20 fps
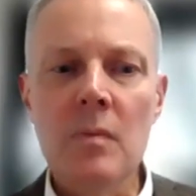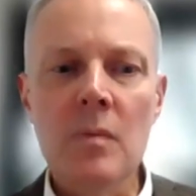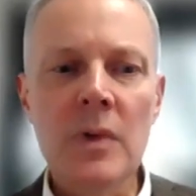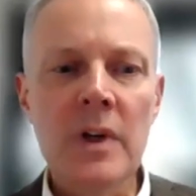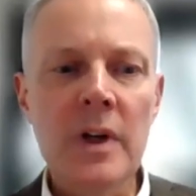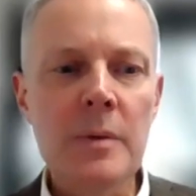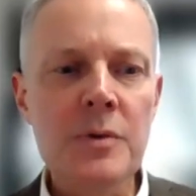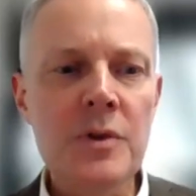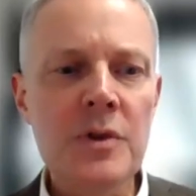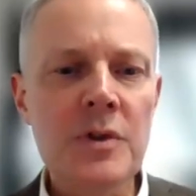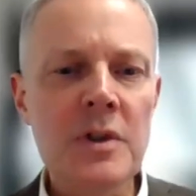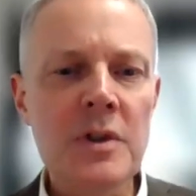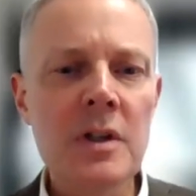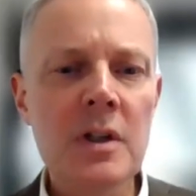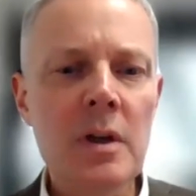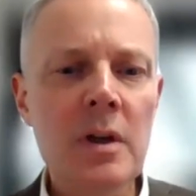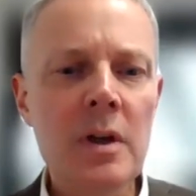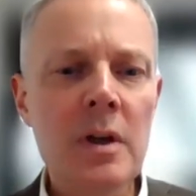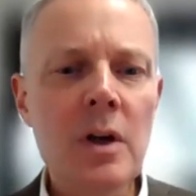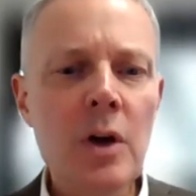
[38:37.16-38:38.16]
Well, I was just
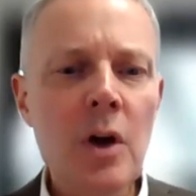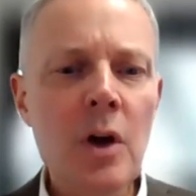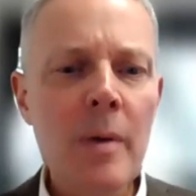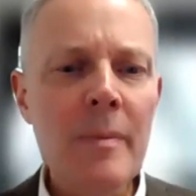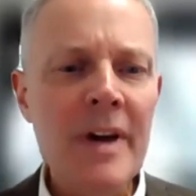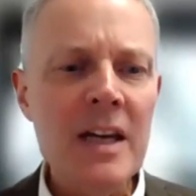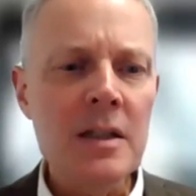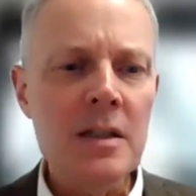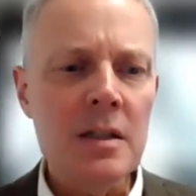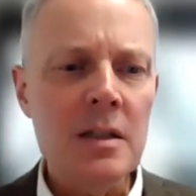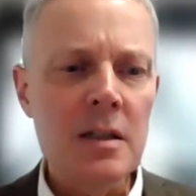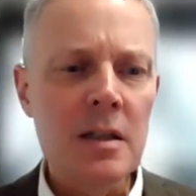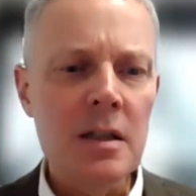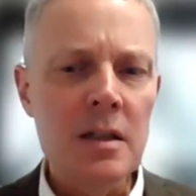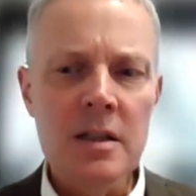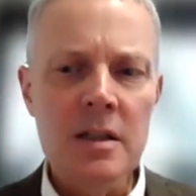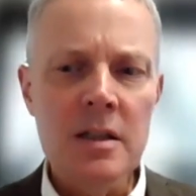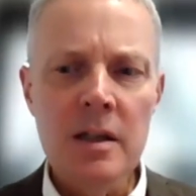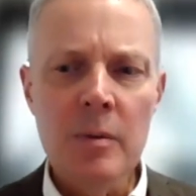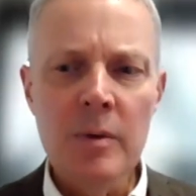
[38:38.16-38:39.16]
going to comment
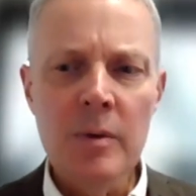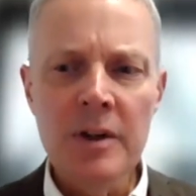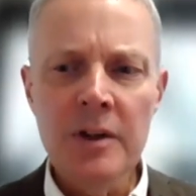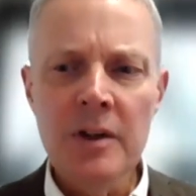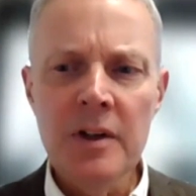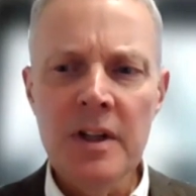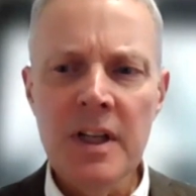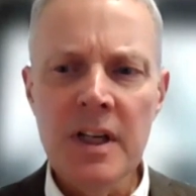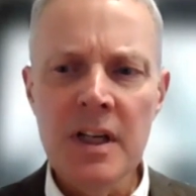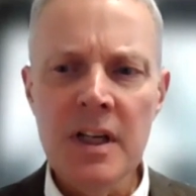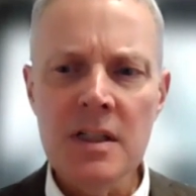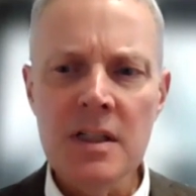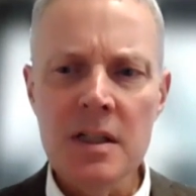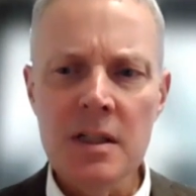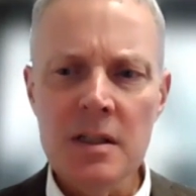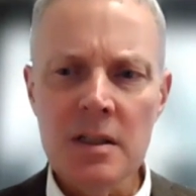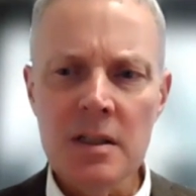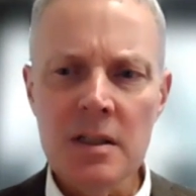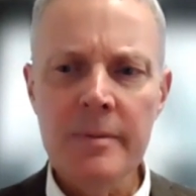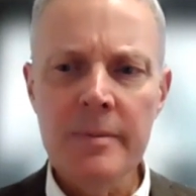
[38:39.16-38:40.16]
that one of the things
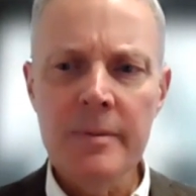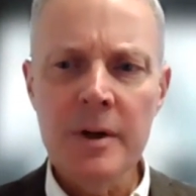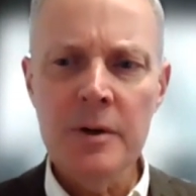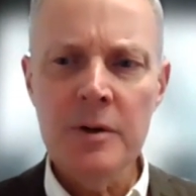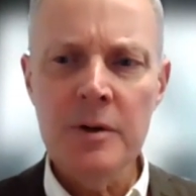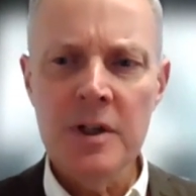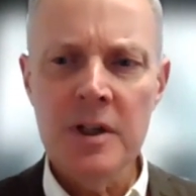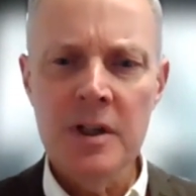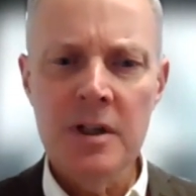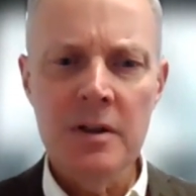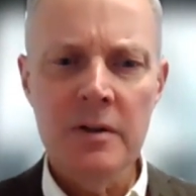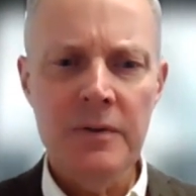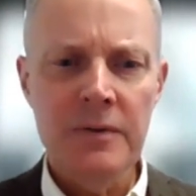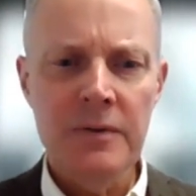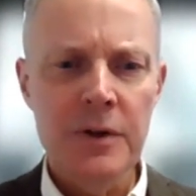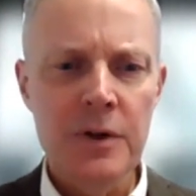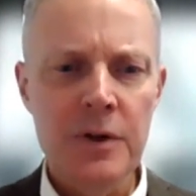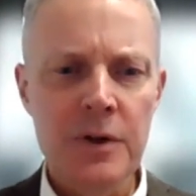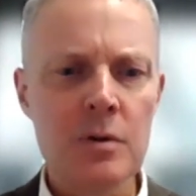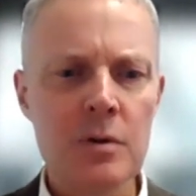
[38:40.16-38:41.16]
that's come out in a
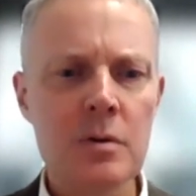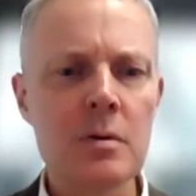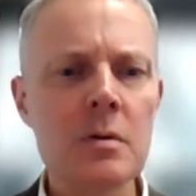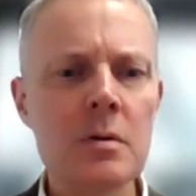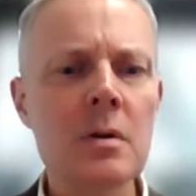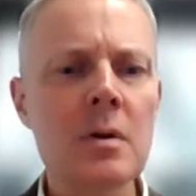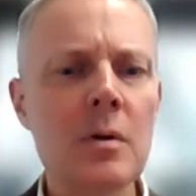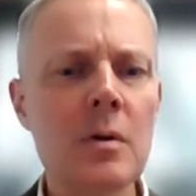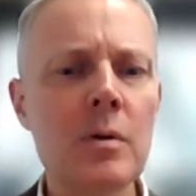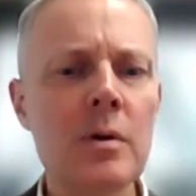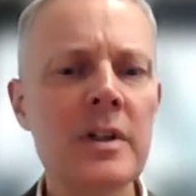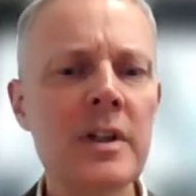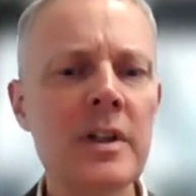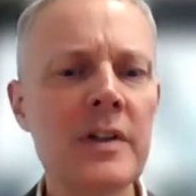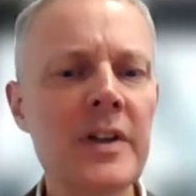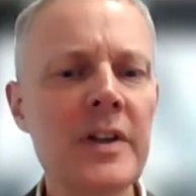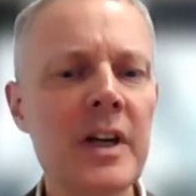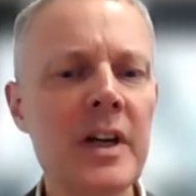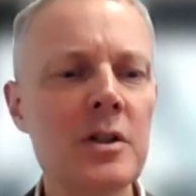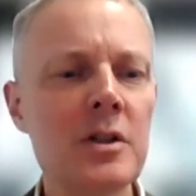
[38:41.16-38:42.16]
few
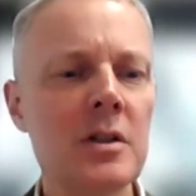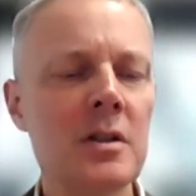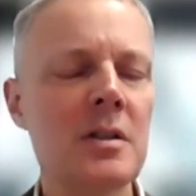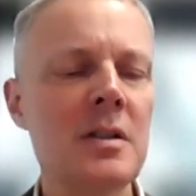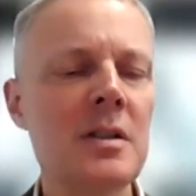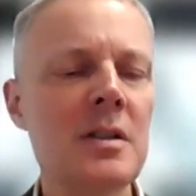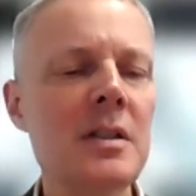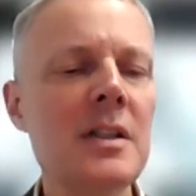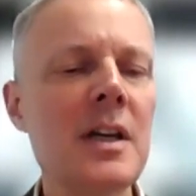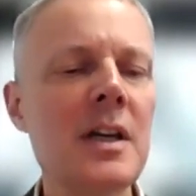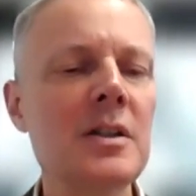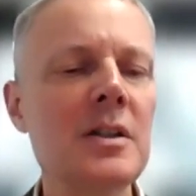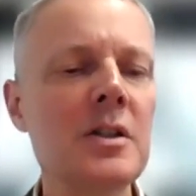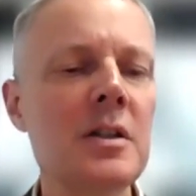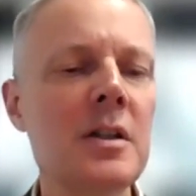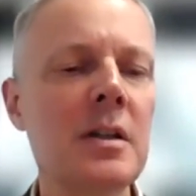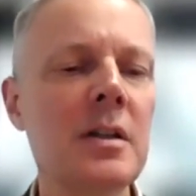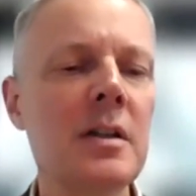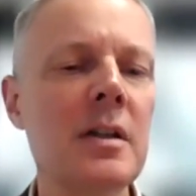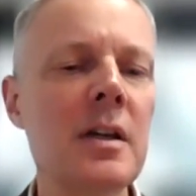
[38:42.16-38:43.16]
organisations is
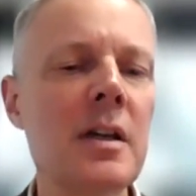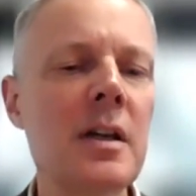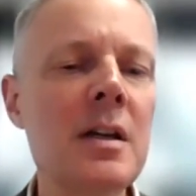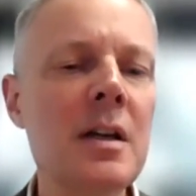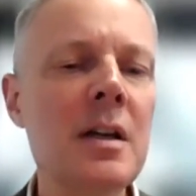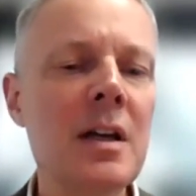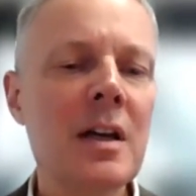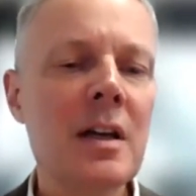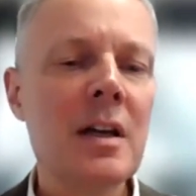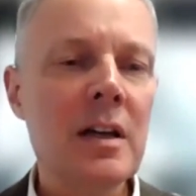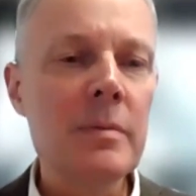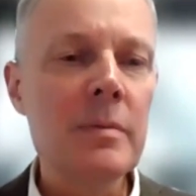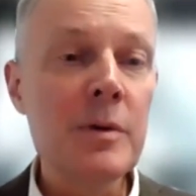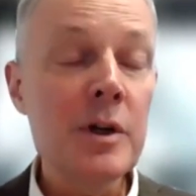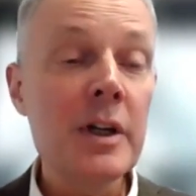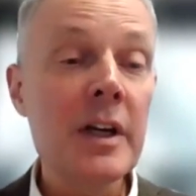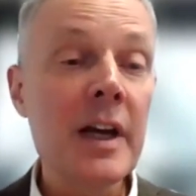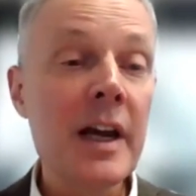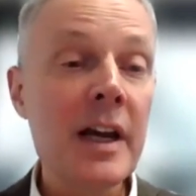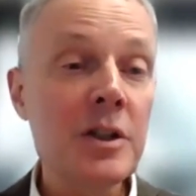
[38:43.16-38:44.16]
actually the
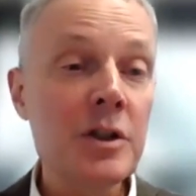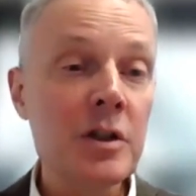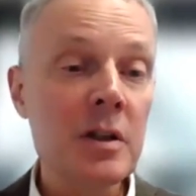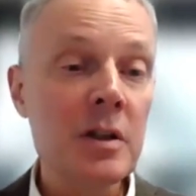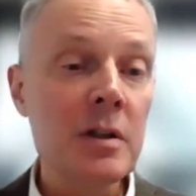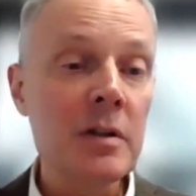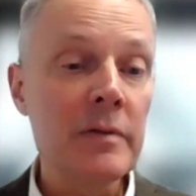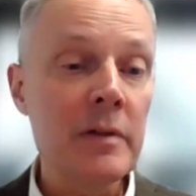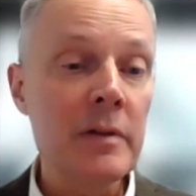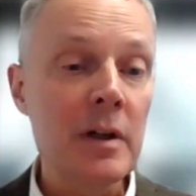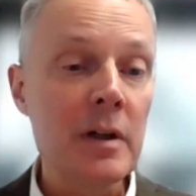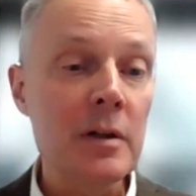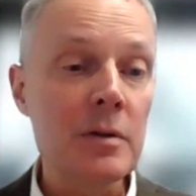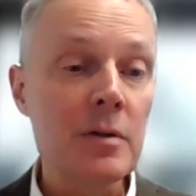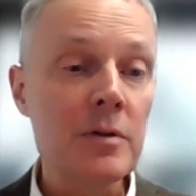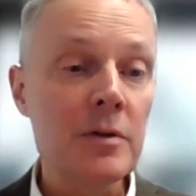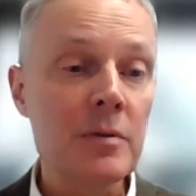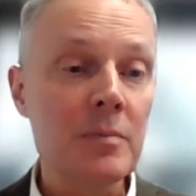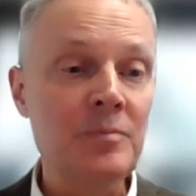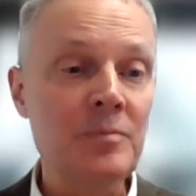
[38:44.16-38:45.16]
communication
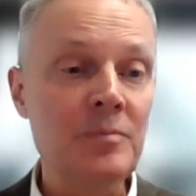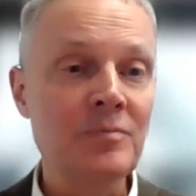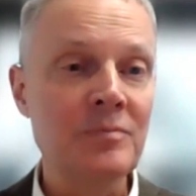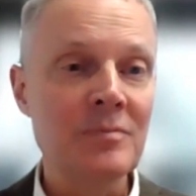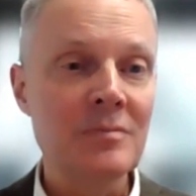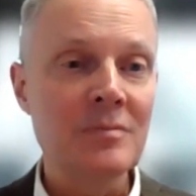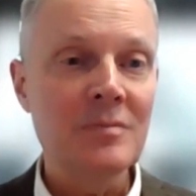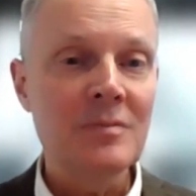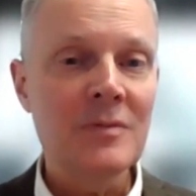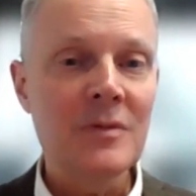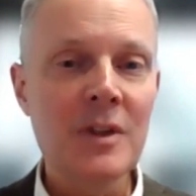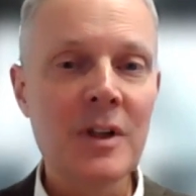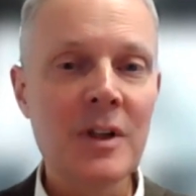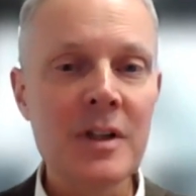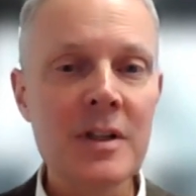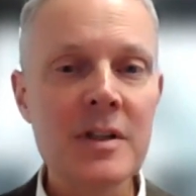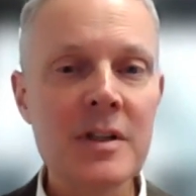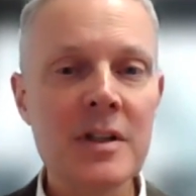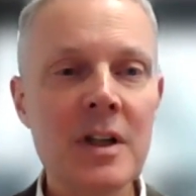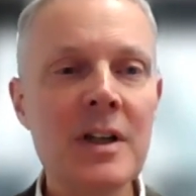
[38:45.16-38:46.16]
overload that
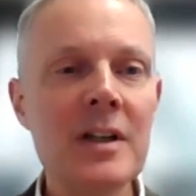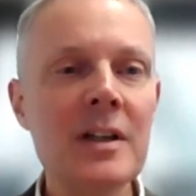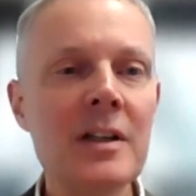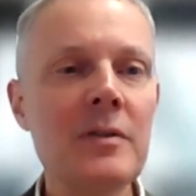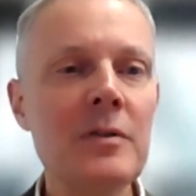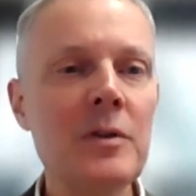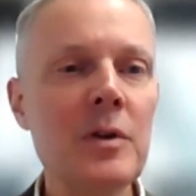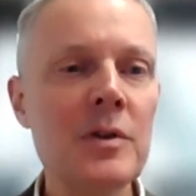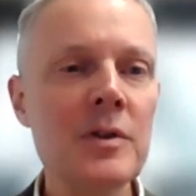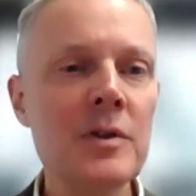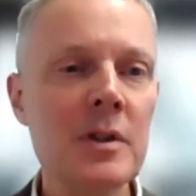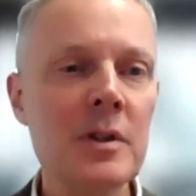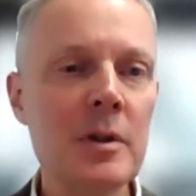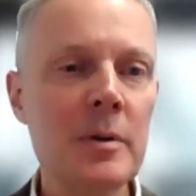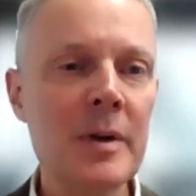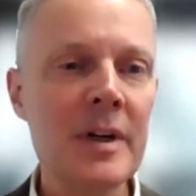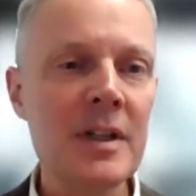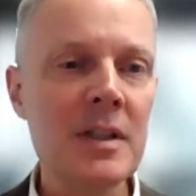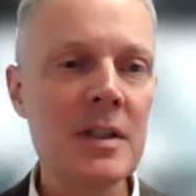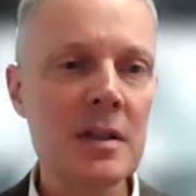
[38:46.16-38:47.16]
is the kind of
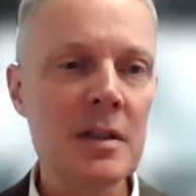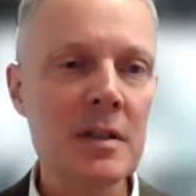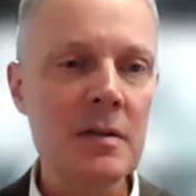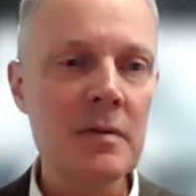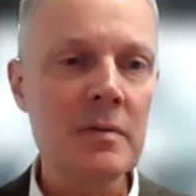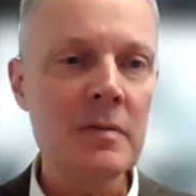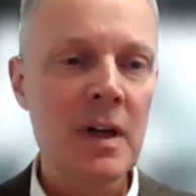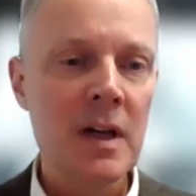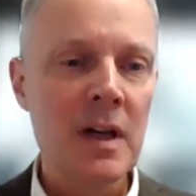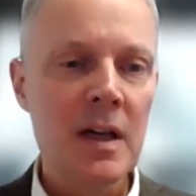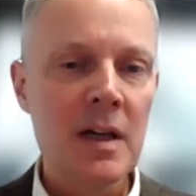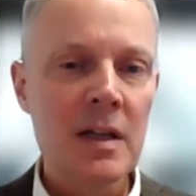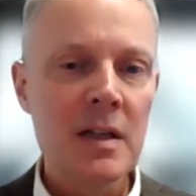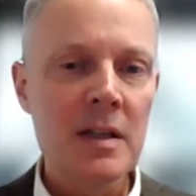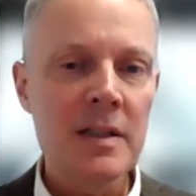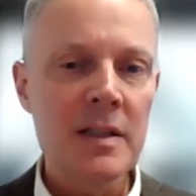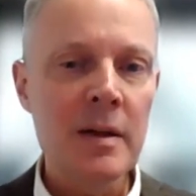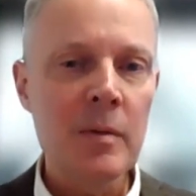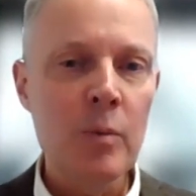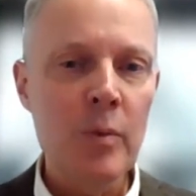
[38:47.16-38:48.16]
consequence of
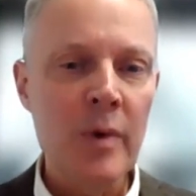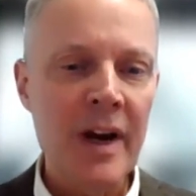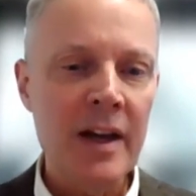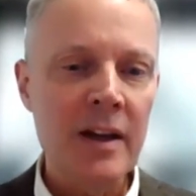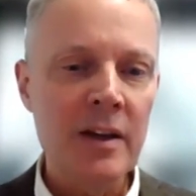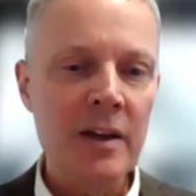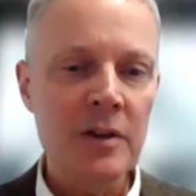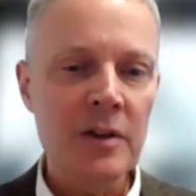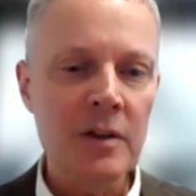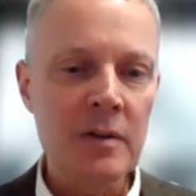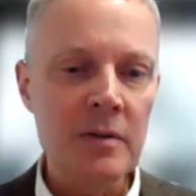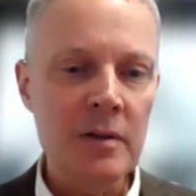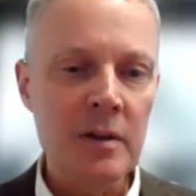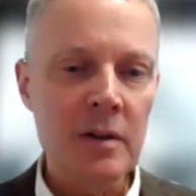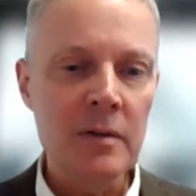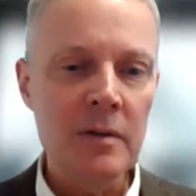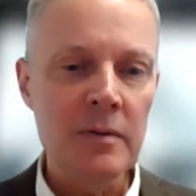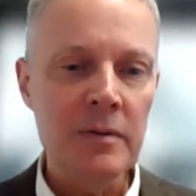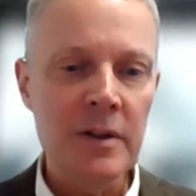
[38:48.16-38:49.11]
some ways of